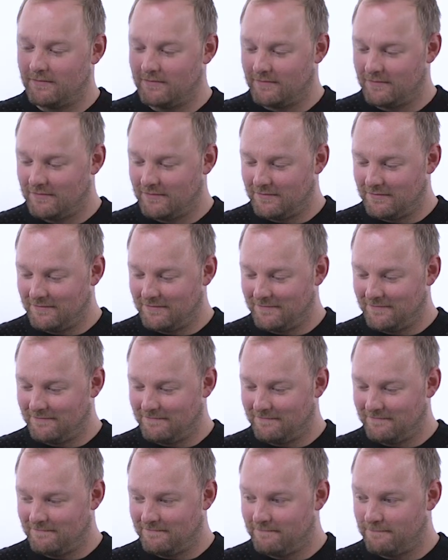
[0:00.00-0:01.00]

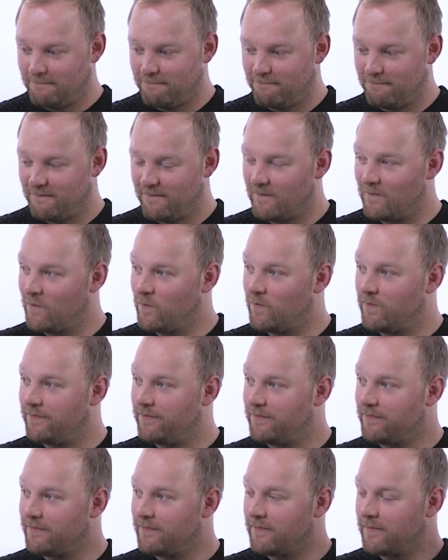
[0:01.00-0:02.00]

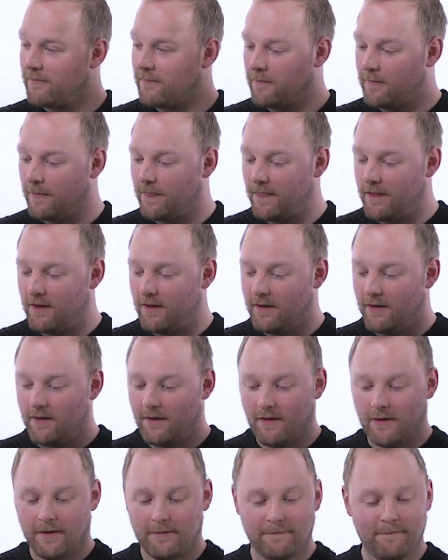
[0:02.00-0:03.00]

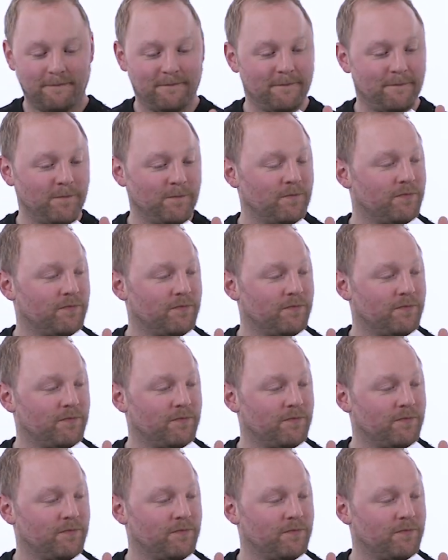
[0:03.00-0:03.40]
No words are spoken by the person on screen.